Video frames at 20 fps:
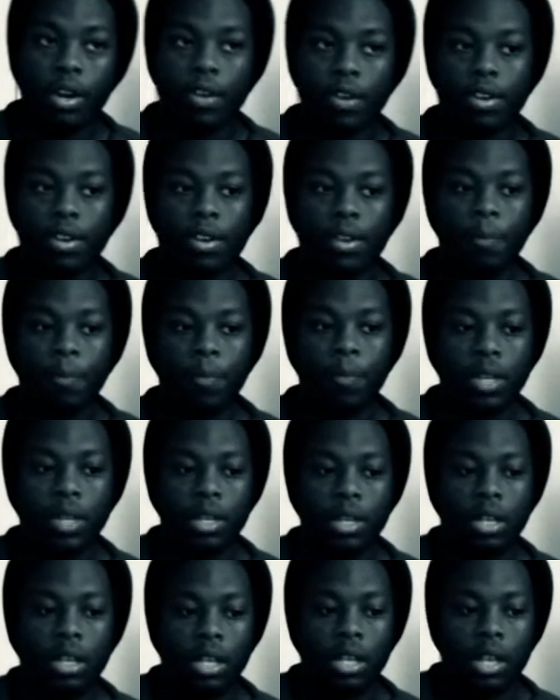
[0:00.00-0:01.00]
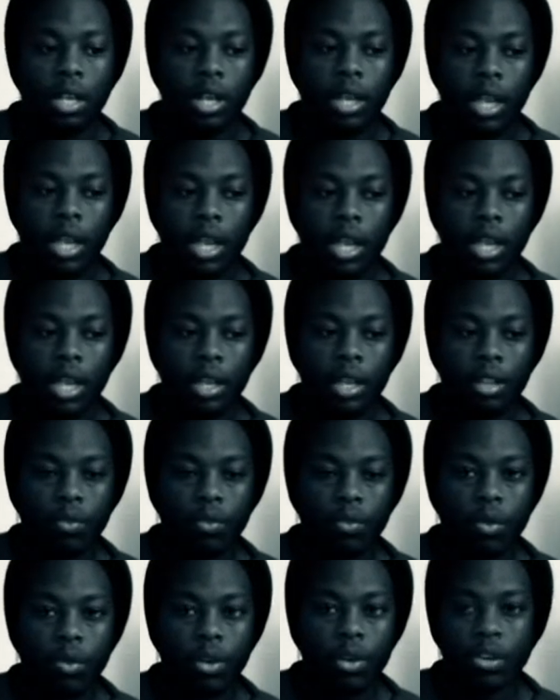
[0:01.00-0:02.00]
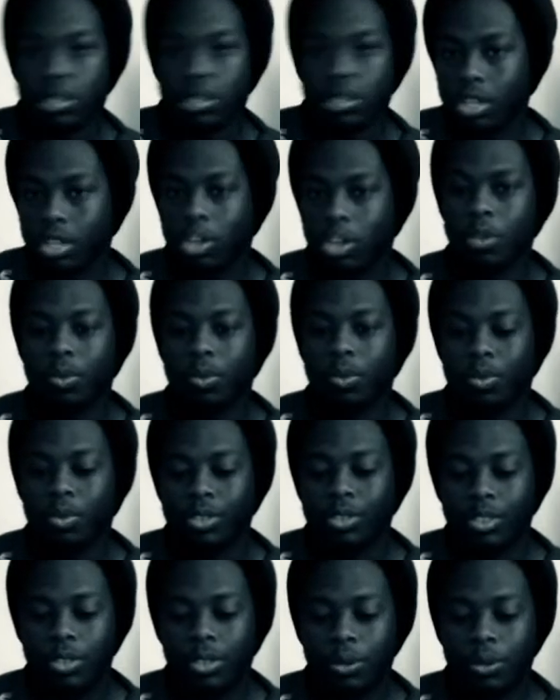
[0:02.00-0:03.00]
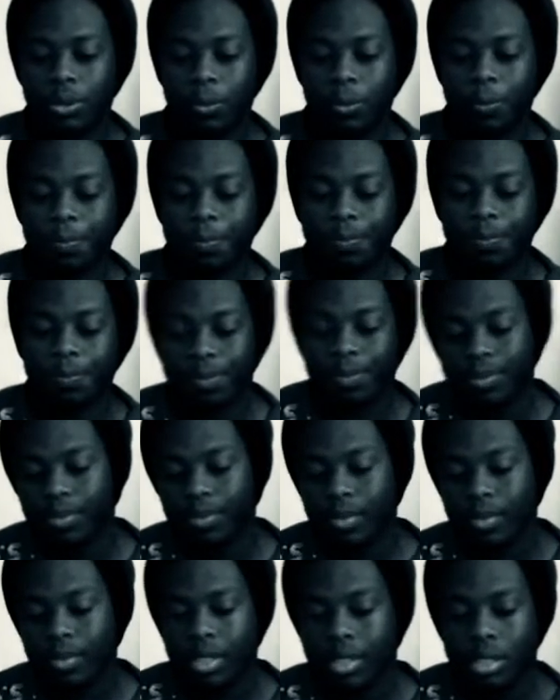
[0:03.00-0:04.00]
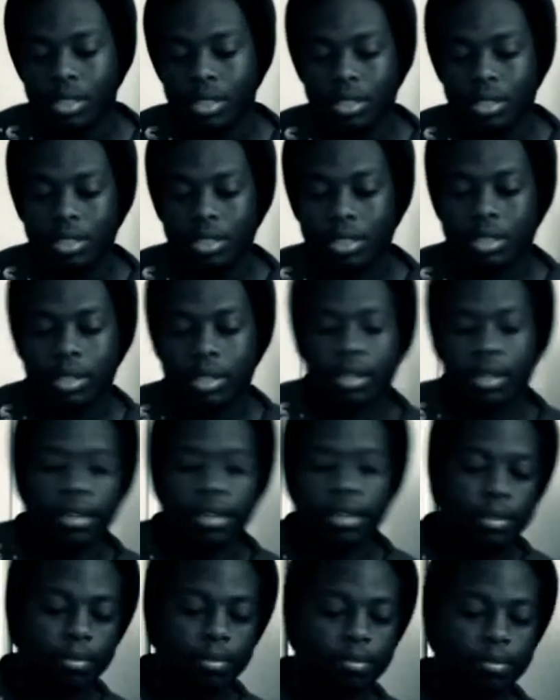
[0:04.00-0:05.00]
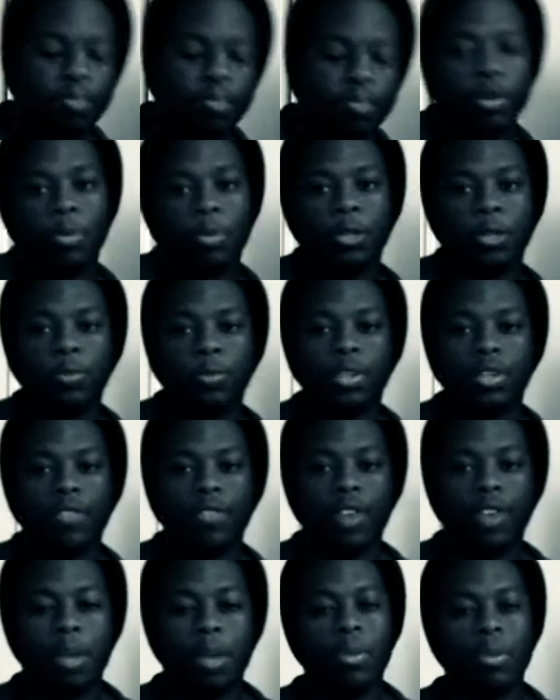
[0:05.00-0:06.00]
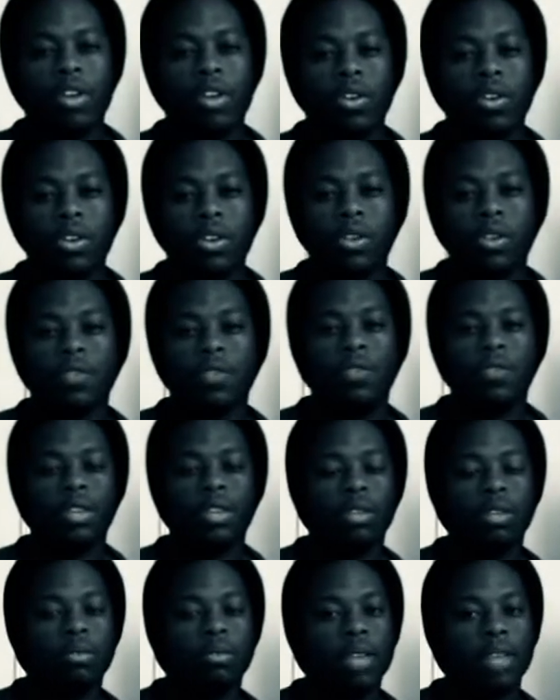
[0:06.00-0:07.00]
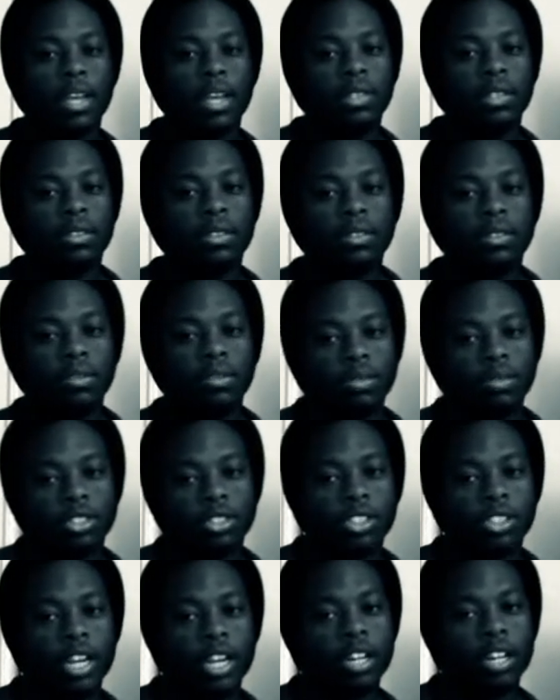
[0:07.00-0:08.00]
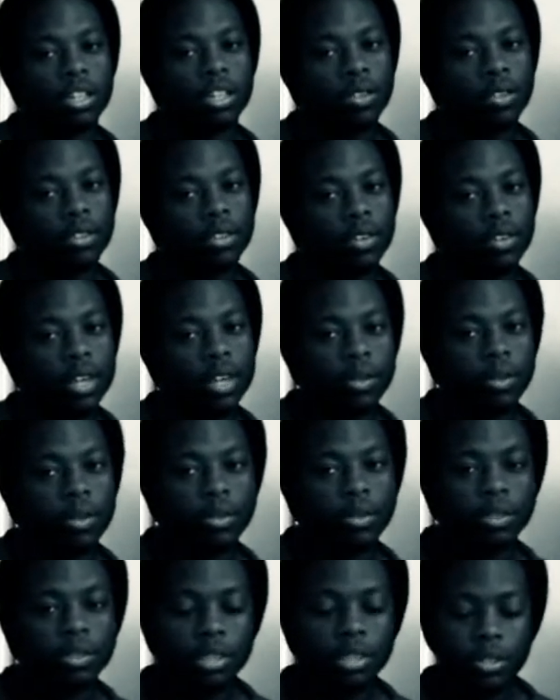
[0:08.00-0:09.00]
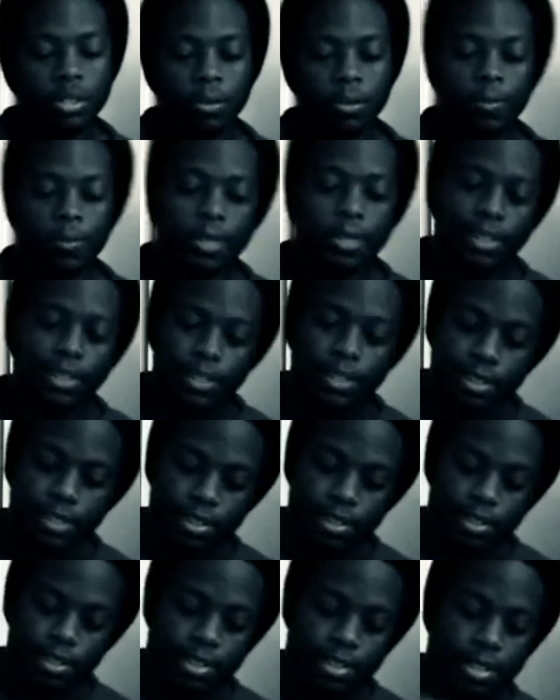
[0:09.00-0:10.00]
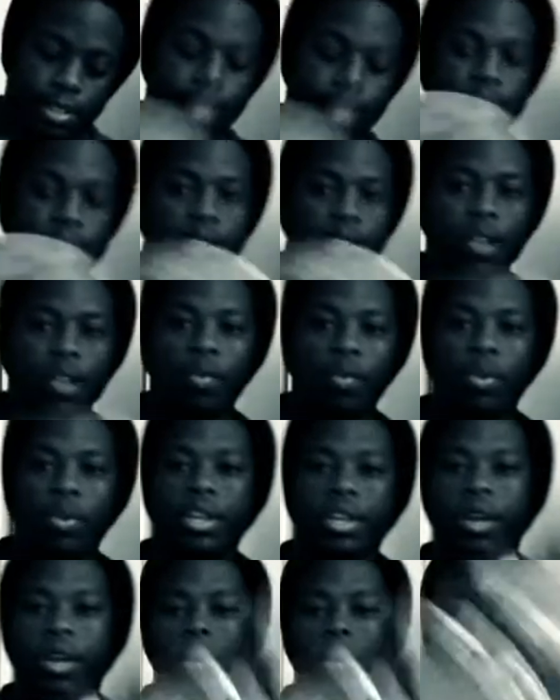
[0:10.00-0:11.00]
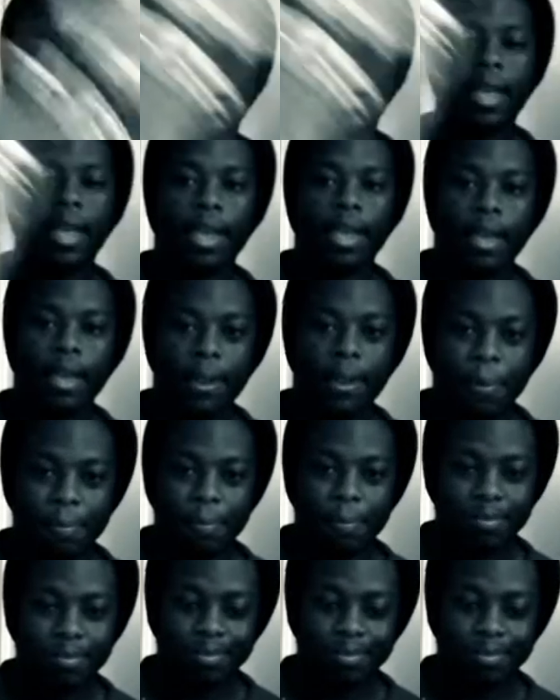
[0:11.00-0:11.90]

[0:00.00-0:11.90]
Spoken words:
area, and the road here is terrible. So it's like pretty much putting a vibrator on your feet as you're skating on the ground. So that's everywhere you go. And